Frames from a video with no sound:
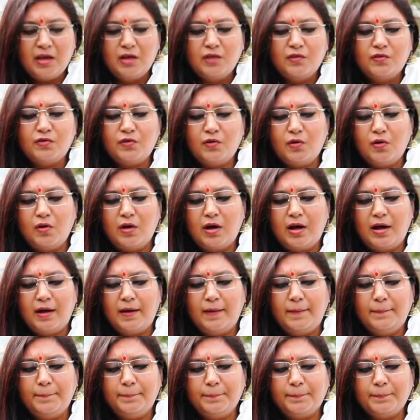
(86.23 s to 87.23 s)
So
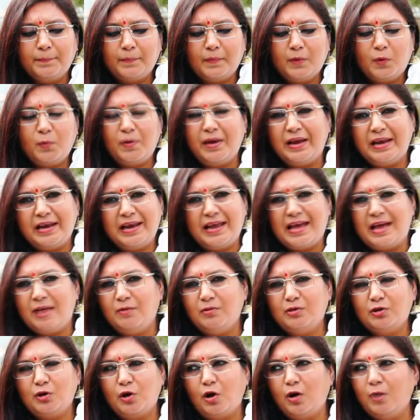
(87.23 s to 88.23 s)
um, quickly I
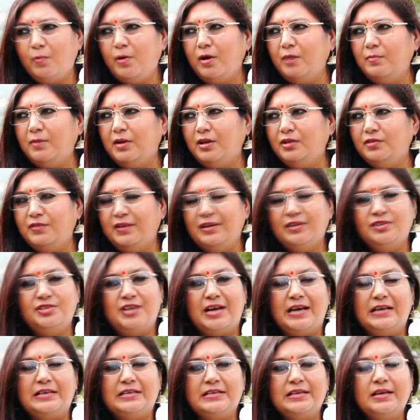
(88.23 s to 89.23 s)
will talk about mantra
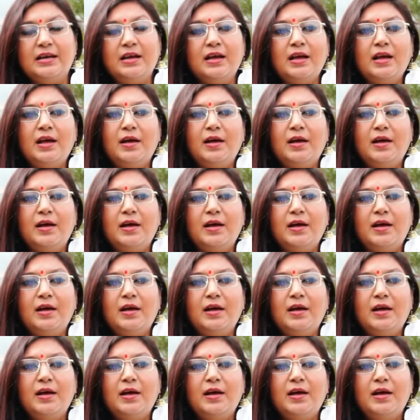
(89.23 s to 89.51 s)
enchanting.